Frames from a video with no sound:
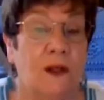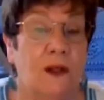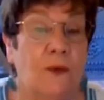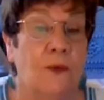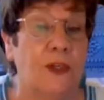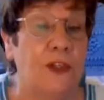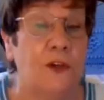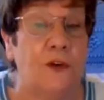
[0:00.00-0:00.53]

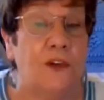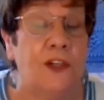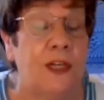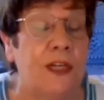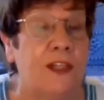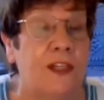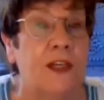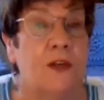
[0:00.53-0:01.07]
We use it
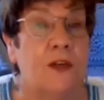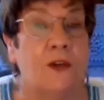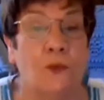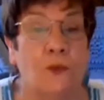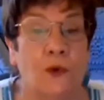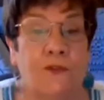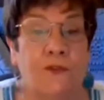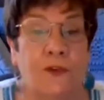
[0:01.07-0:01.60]
as another
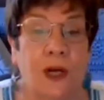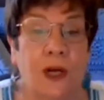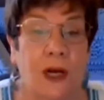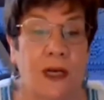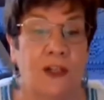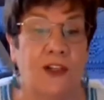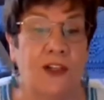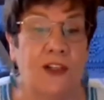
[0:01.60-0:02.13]
word for
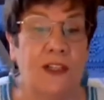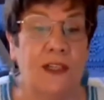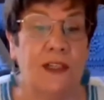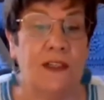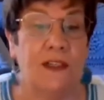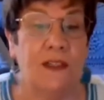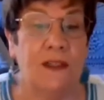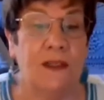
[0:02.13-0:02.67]

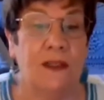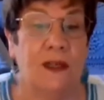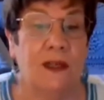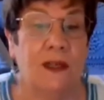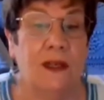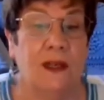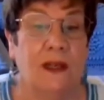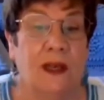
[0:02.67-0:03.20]
consciousness,
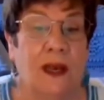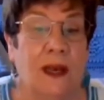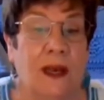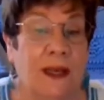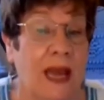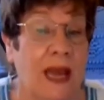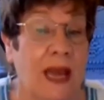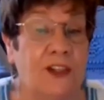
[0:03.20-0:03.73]

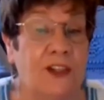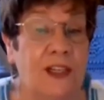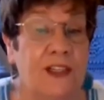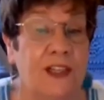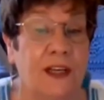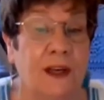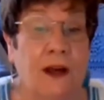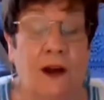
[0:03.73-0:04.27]
and actually it's
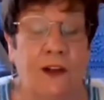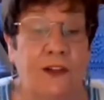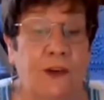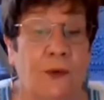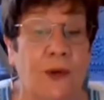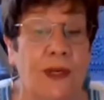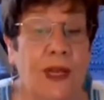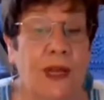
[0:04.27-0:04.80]

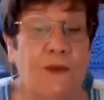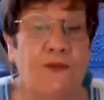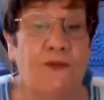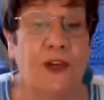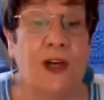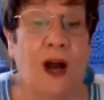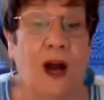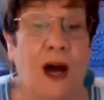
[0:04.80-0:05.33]
also a name for
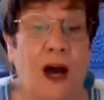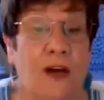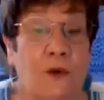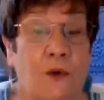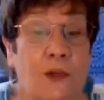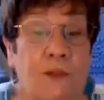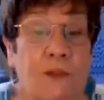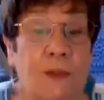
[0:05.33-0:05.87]
God
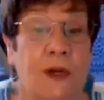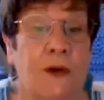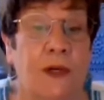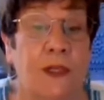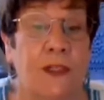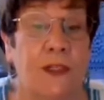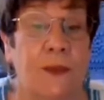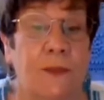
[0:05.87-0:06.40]
or
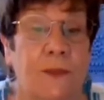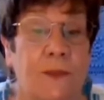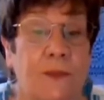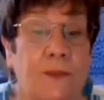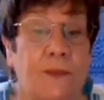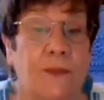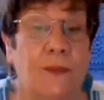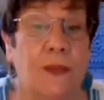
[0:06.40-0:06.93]
spirit.
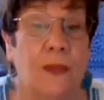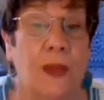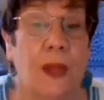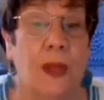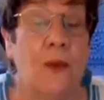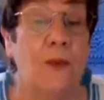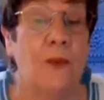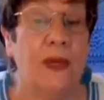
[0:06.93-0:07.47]

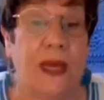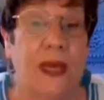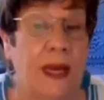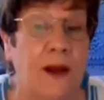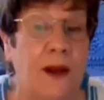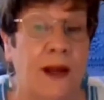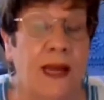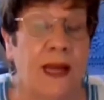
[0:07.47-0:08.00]
And we
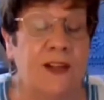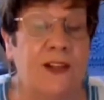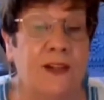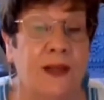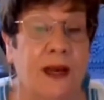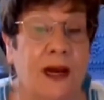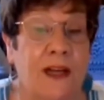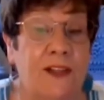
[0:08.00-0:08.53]
cannot
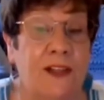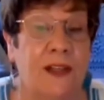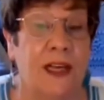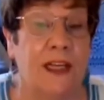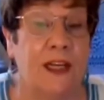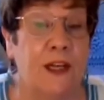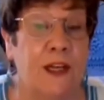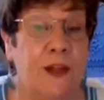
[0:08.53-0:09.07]

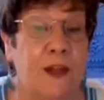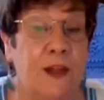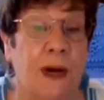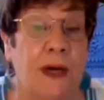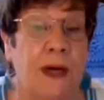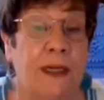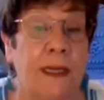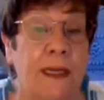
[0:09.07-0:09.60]
isolate it in the
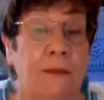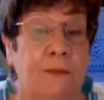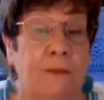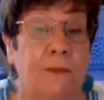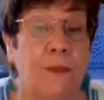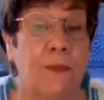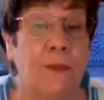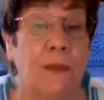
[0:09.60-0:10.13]
body
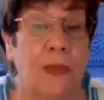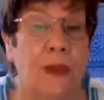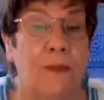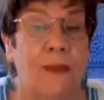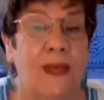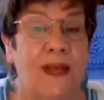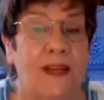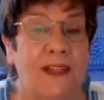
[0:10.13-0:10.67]

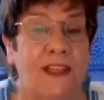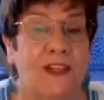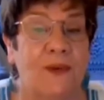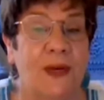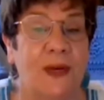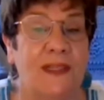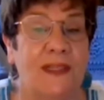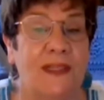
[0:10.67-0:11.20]
because it
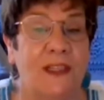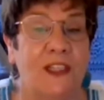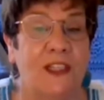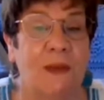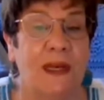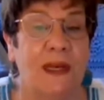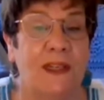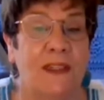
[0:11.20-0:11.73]
transcends
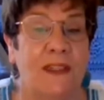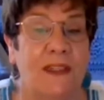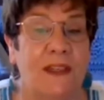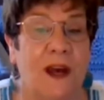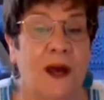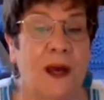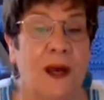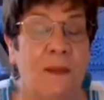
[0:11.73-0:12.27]
space and
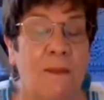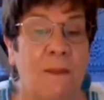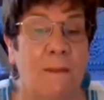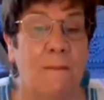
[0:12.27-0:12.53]
time.